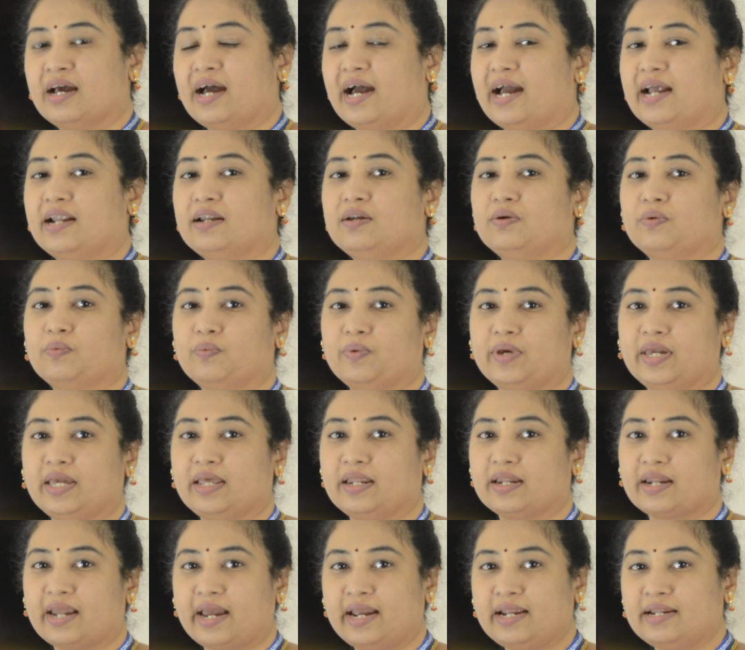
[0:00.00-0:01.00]
and
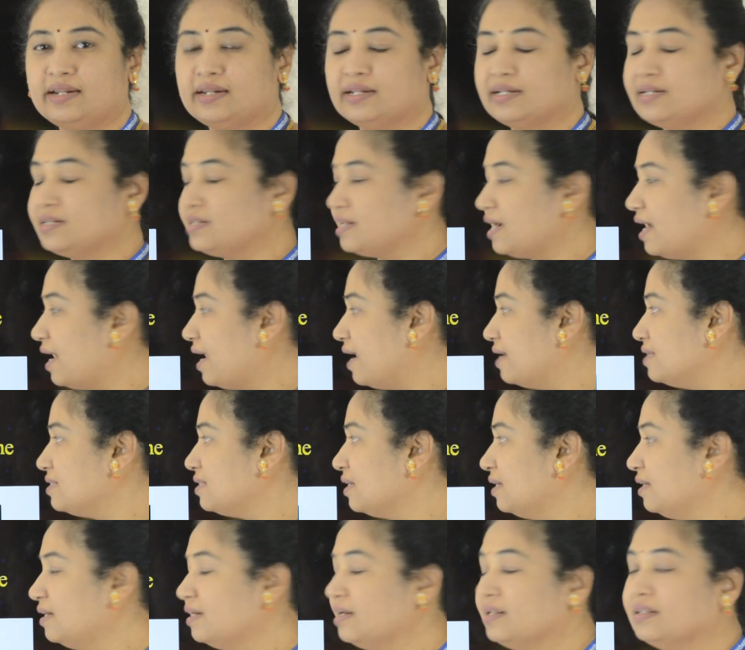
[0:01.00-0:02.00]
we write it
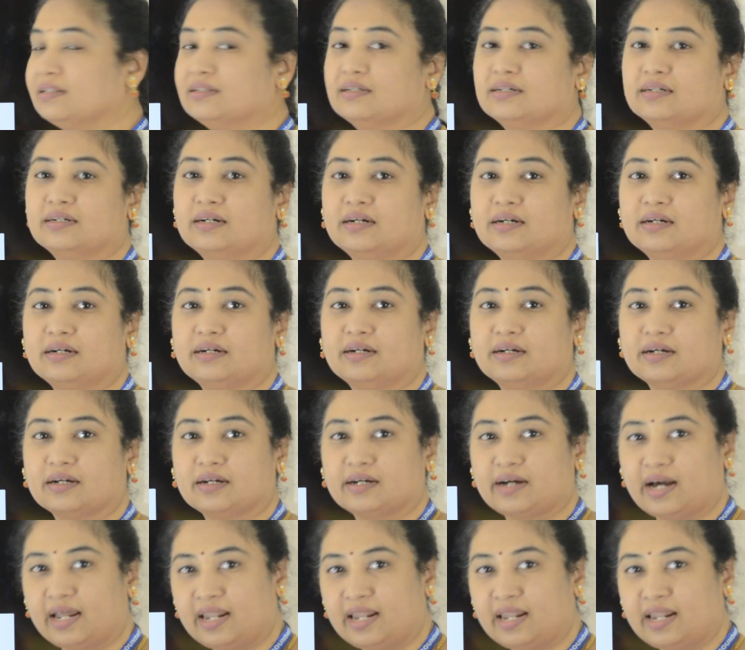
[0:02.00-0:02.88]
as the